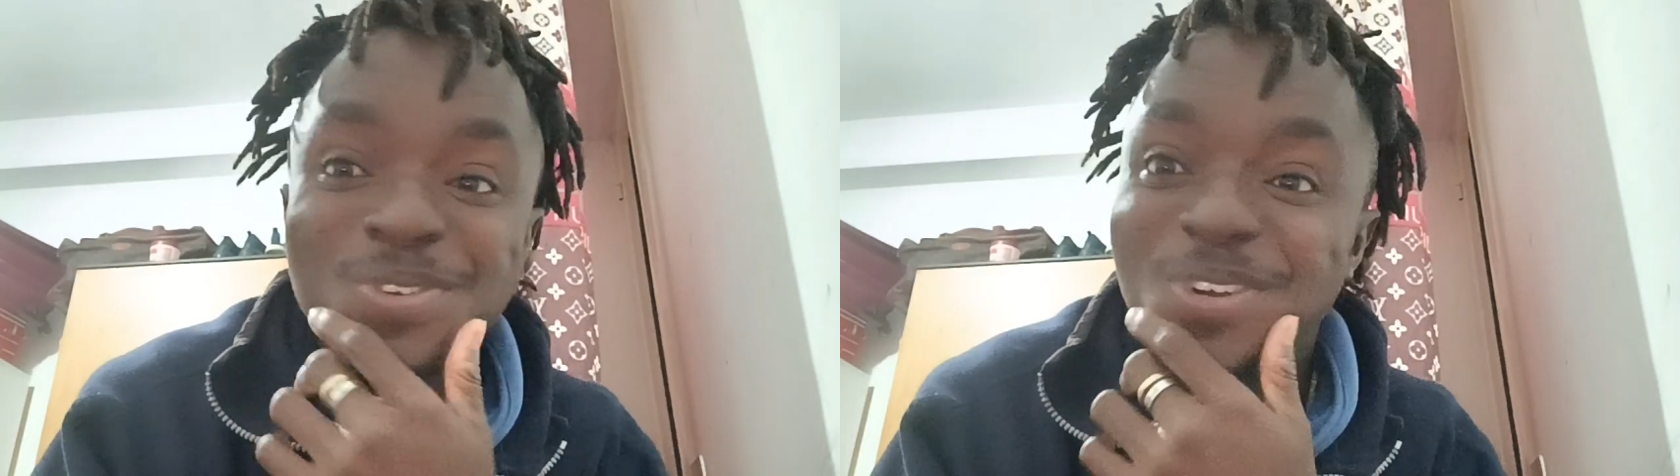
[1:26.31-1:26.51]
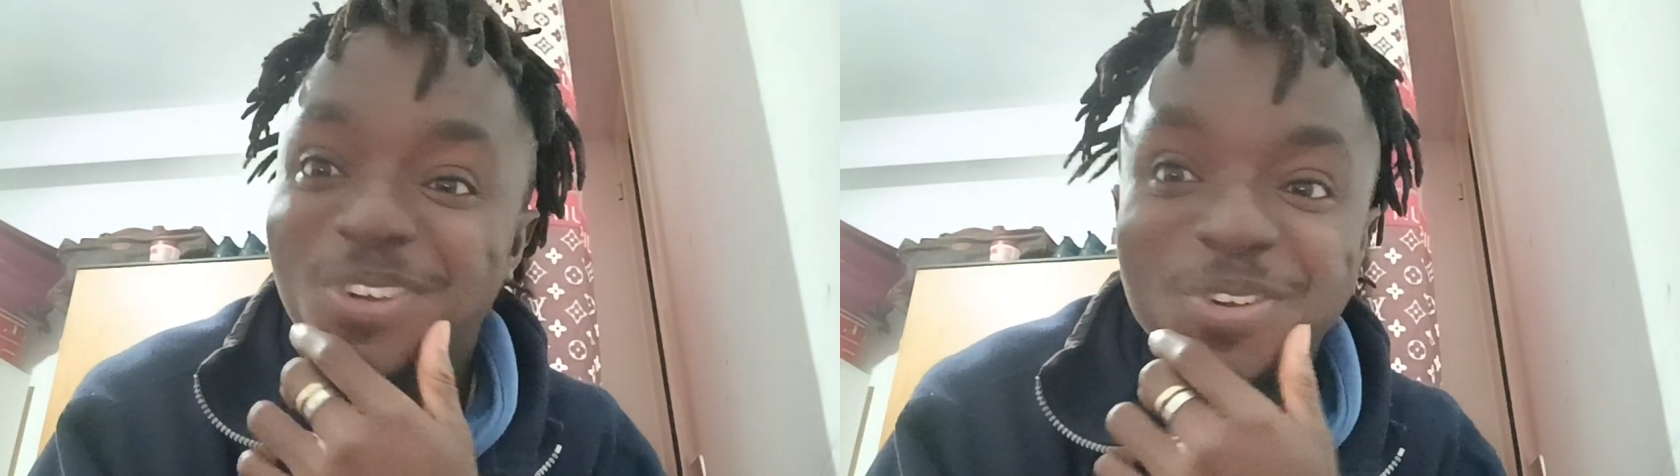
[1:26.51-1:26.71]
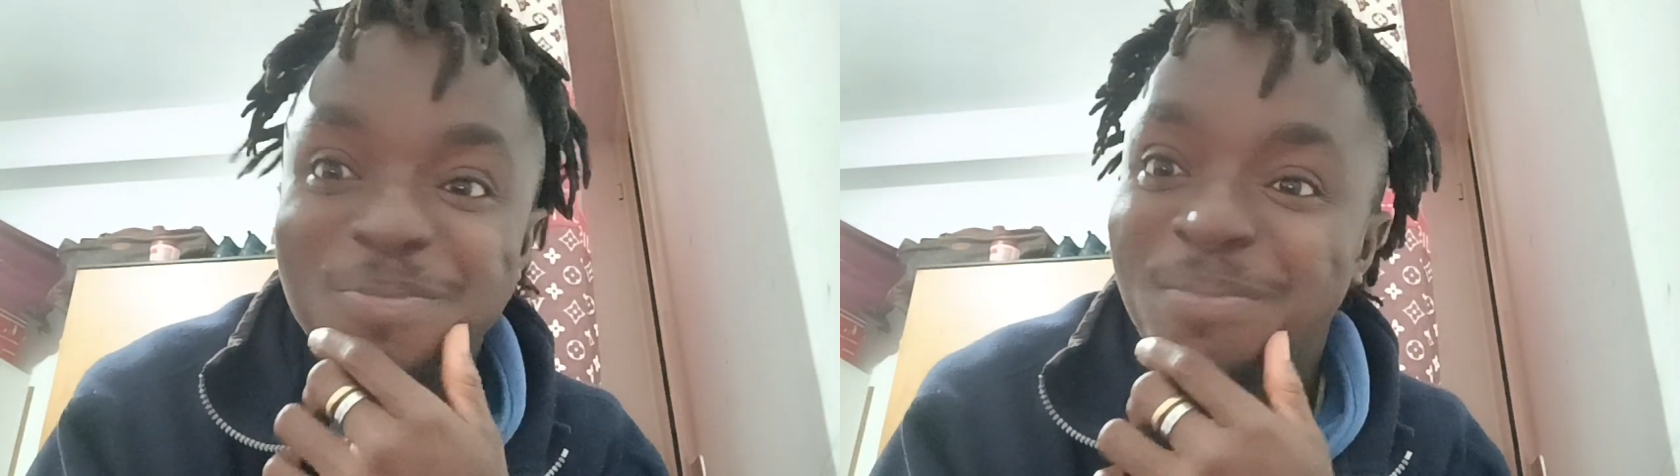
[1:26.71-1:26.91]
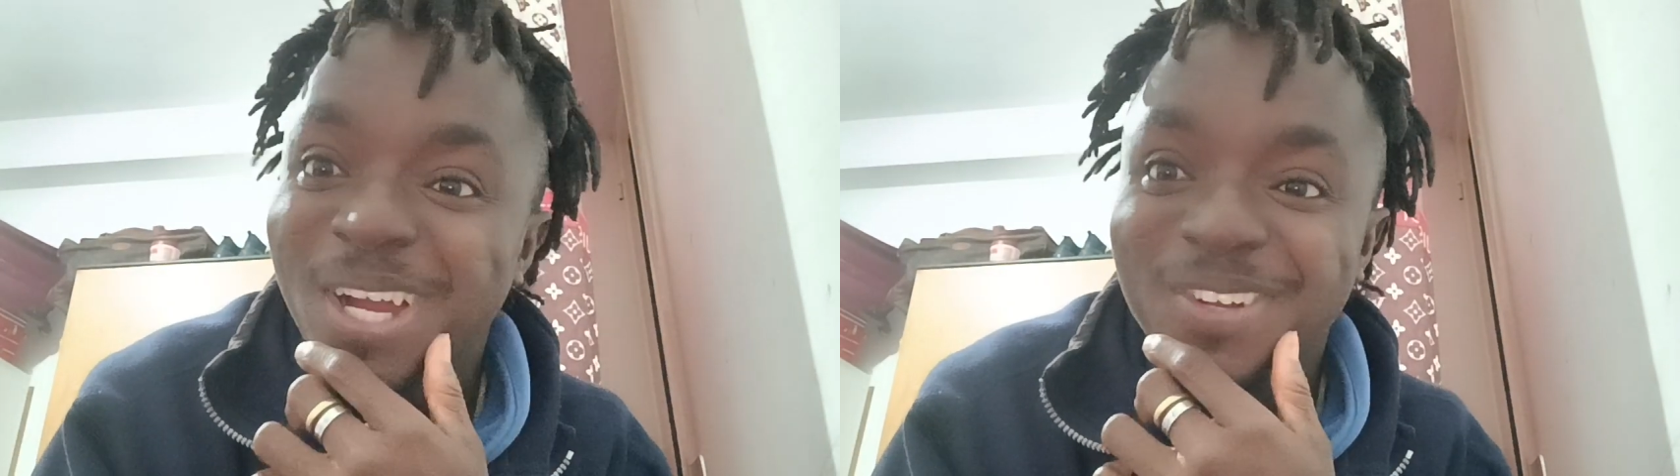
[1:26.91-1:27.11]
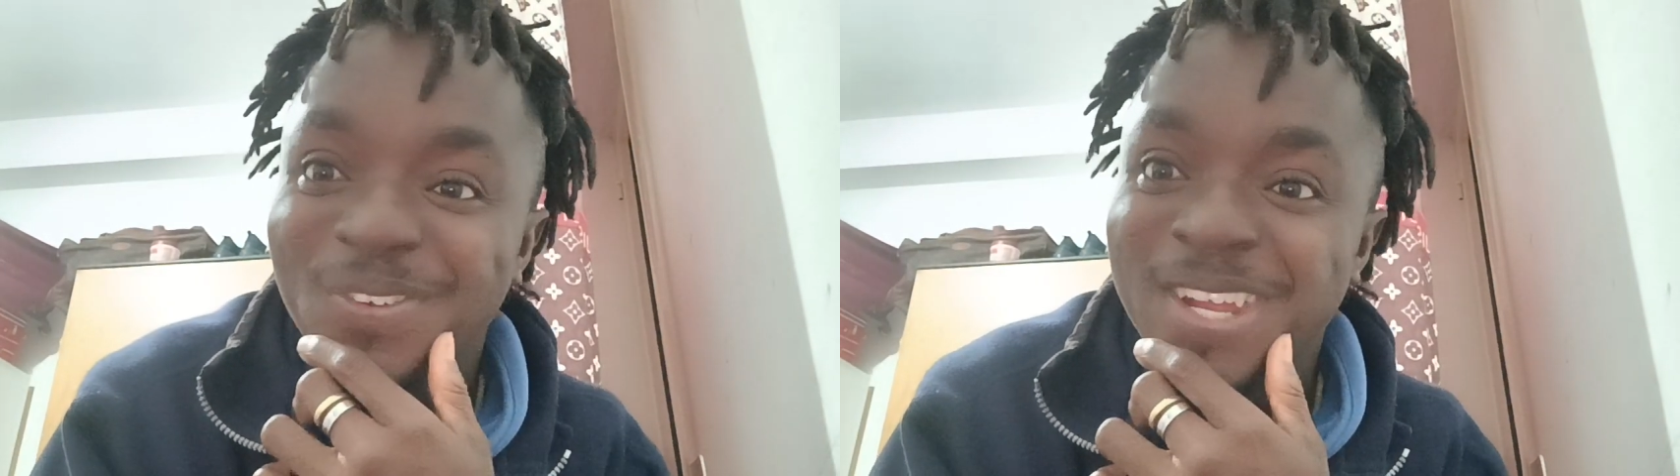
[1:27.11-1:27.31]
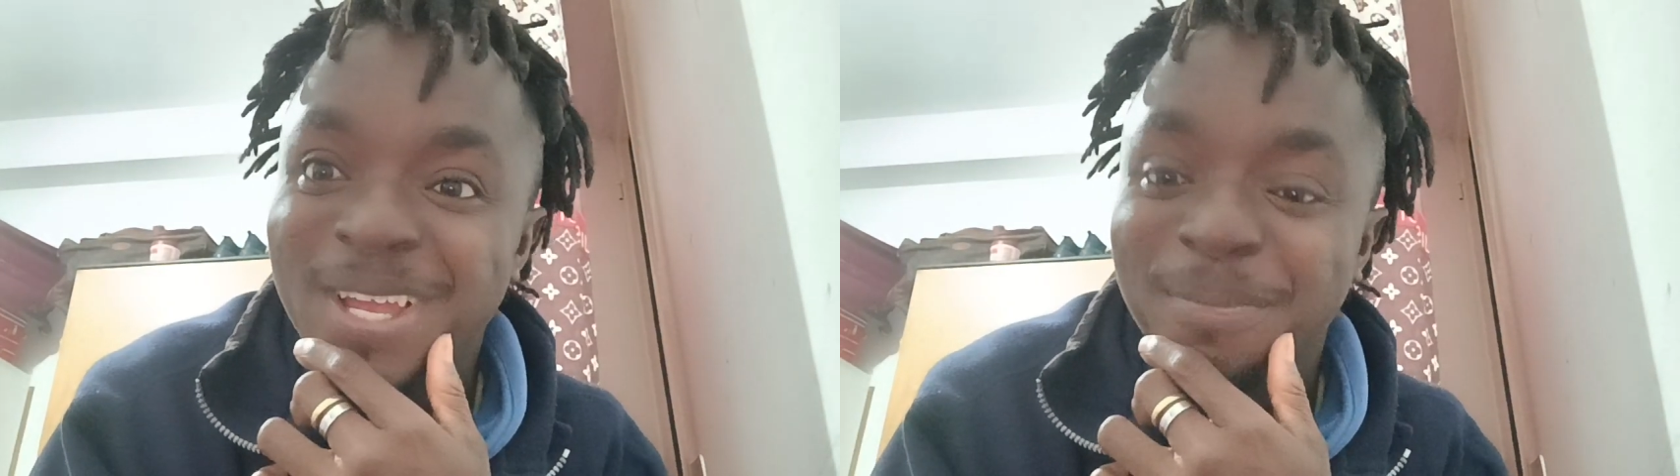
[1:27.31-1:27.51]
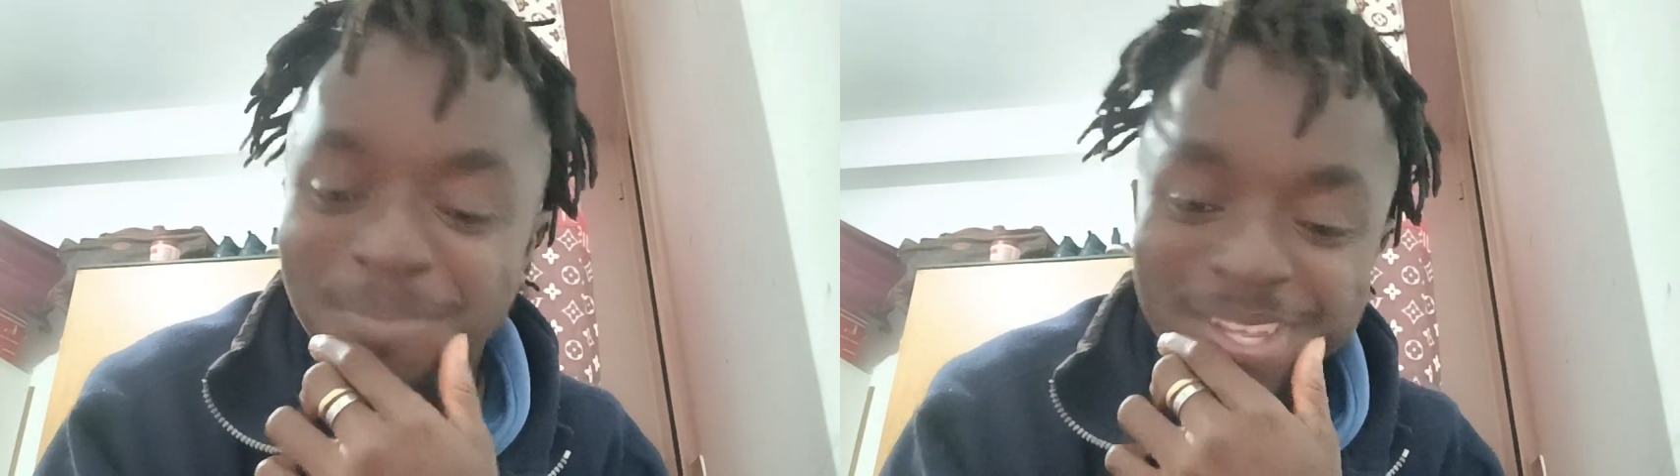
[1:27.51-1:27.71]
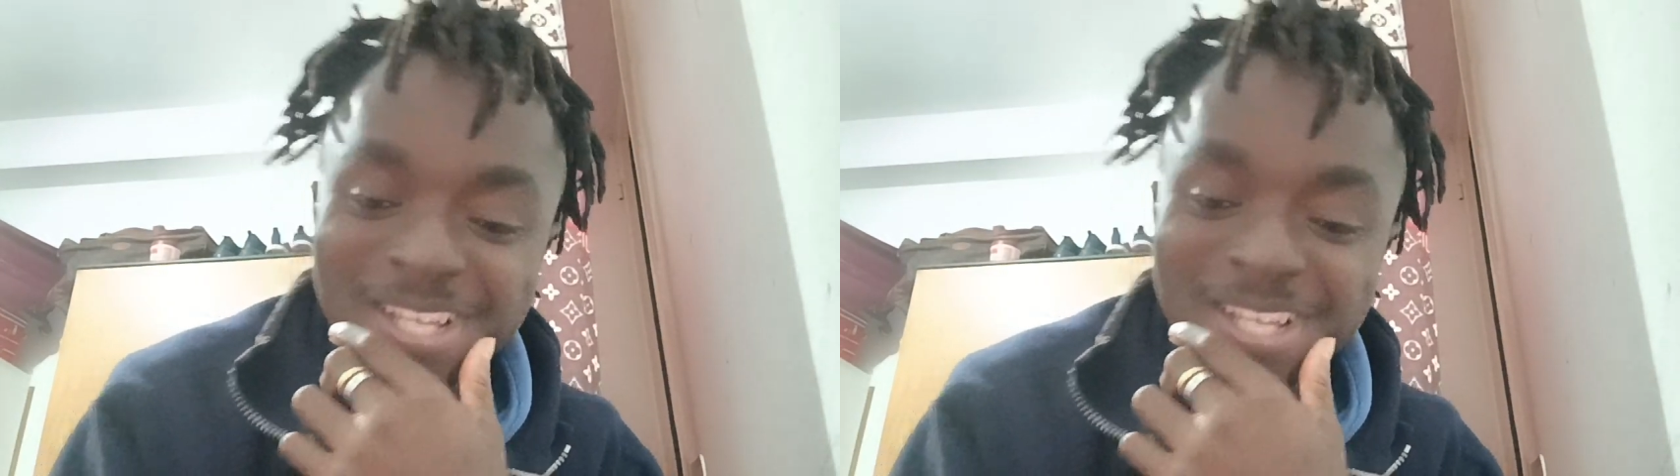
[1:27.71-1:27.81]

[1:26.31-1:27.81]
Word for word: will not come back to them.